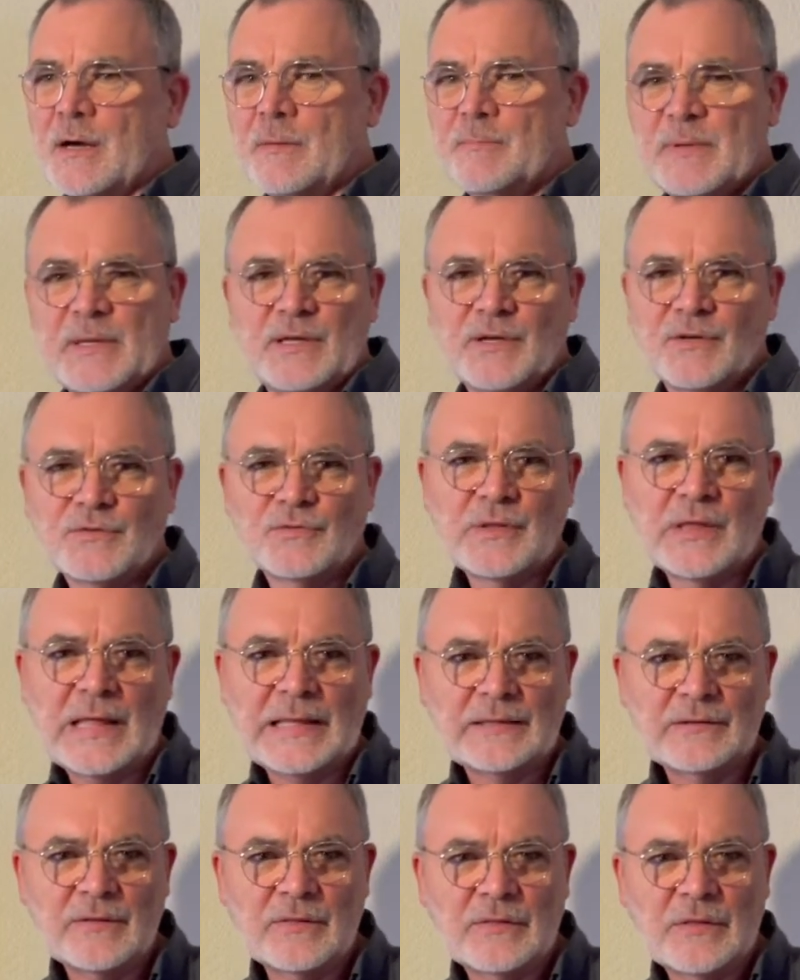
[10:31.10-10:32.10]
because
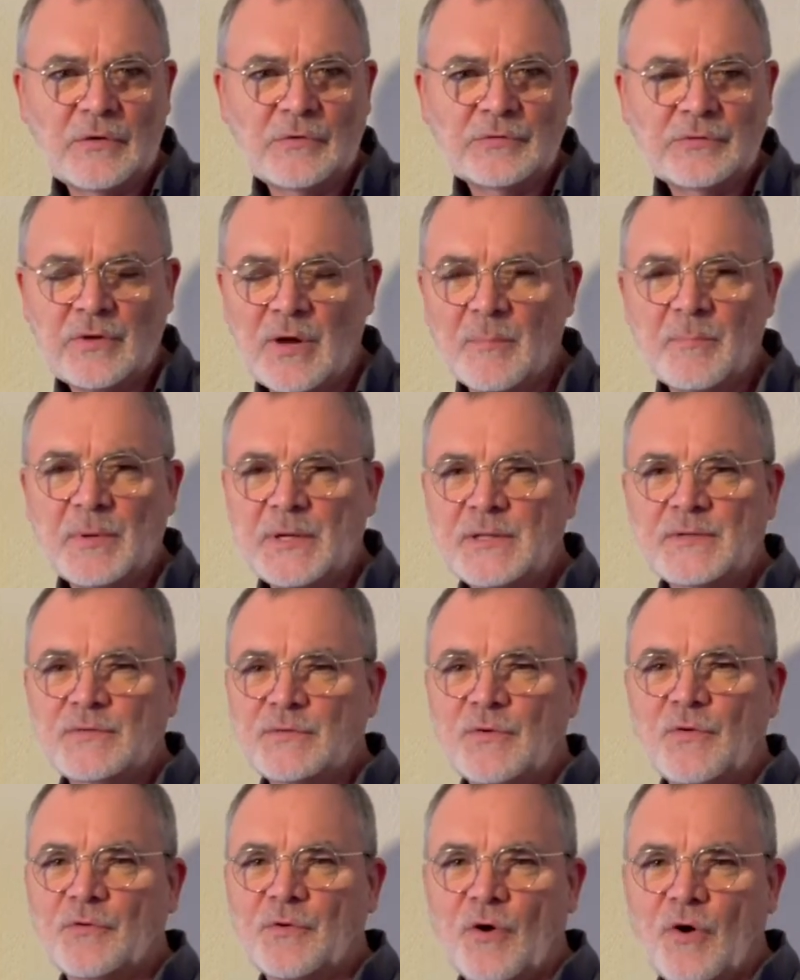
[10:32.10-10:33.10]
those companies
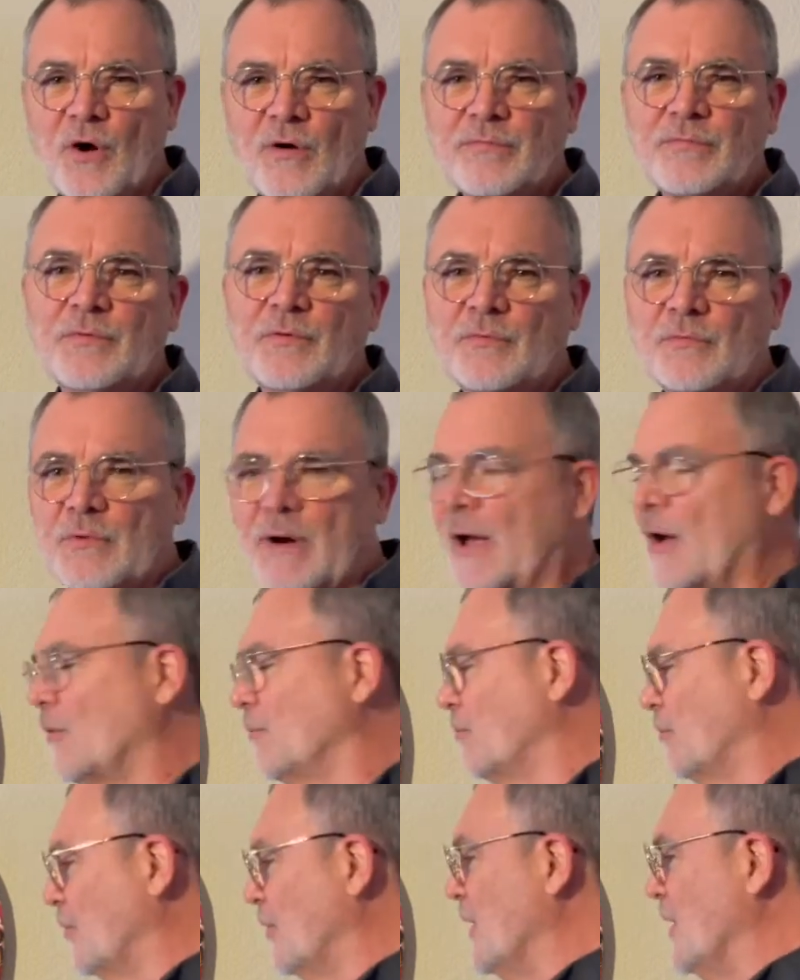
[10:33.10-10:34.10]
don't offer
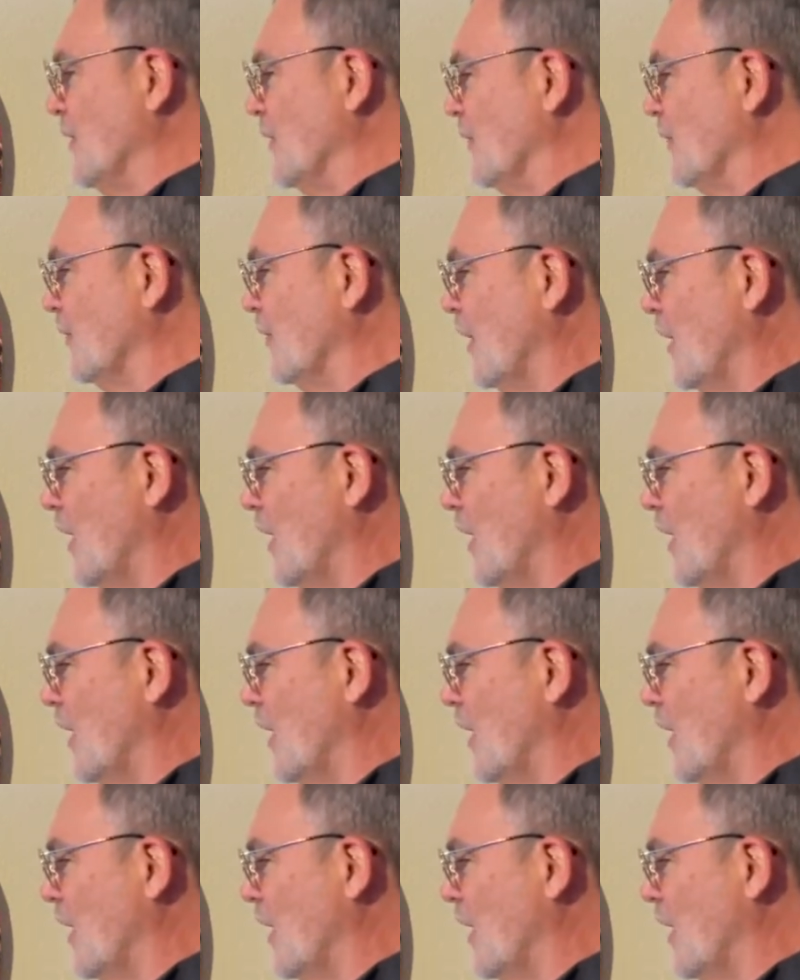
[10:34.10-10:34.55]
round prints.